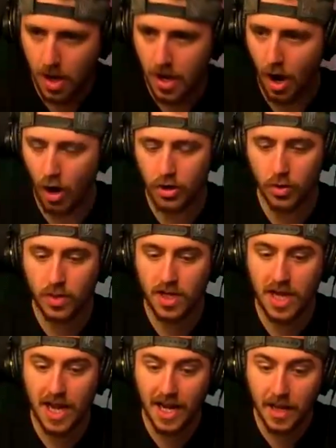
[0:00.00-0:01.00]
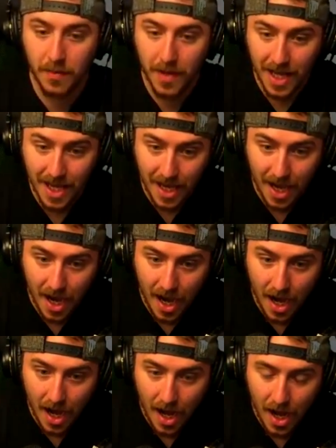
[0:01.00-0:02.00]
Are you kidding me? me? Uh,
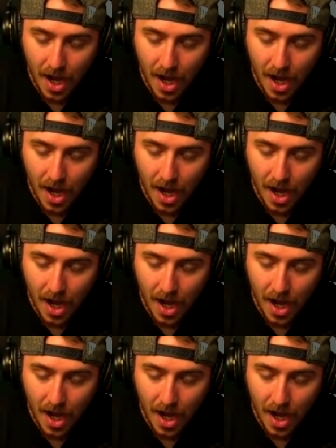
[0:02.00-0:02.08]
yeah.